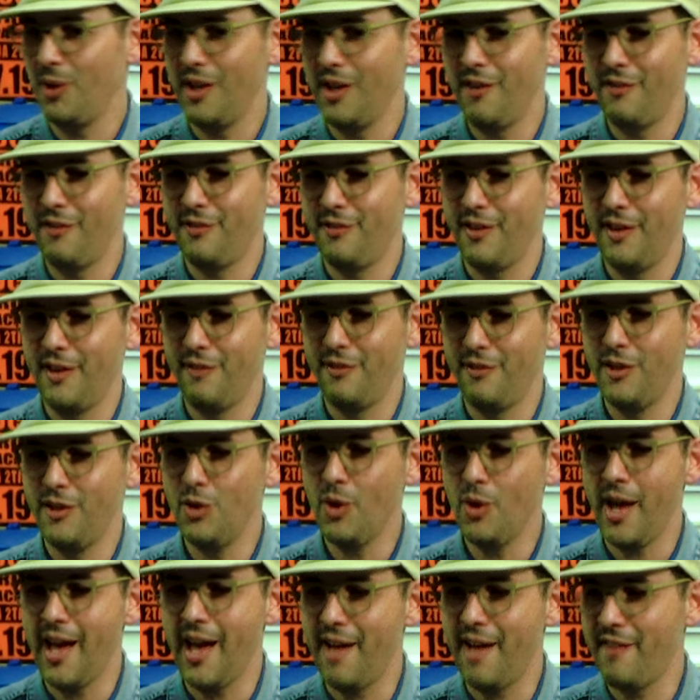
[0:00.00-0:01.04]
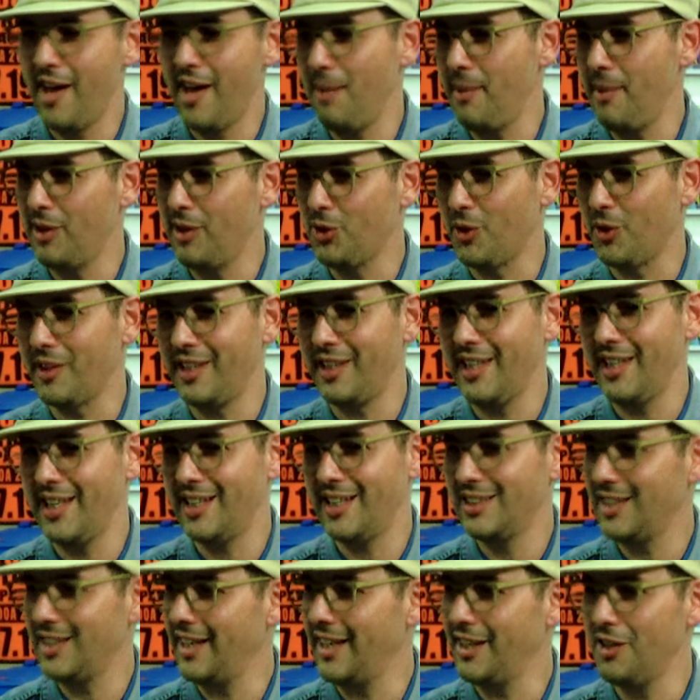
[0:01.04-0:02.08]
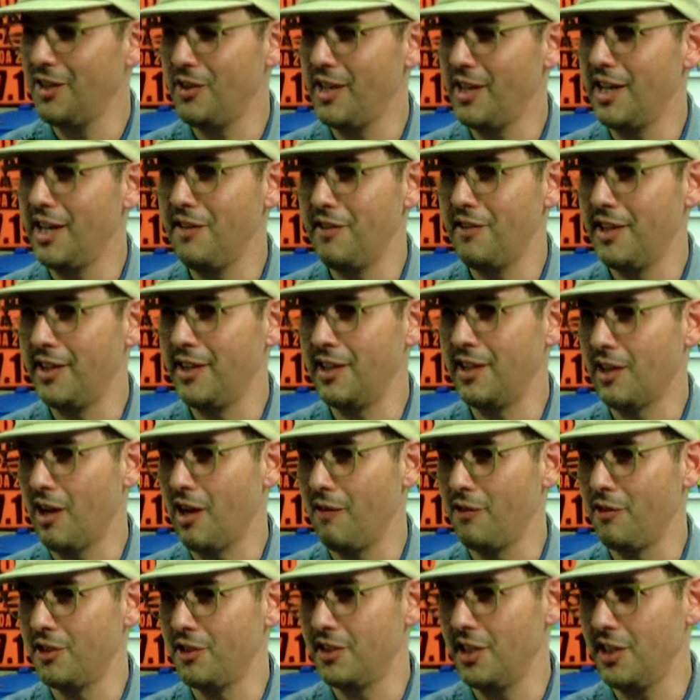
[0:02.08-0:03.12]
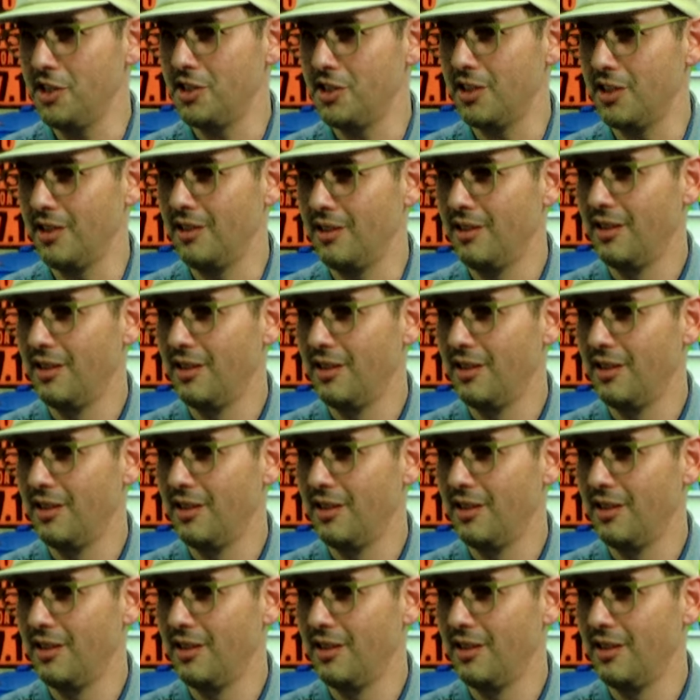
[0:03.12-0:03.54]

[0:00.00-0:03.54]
if you don't have handmade tortillas, like, you're not even in the conversation.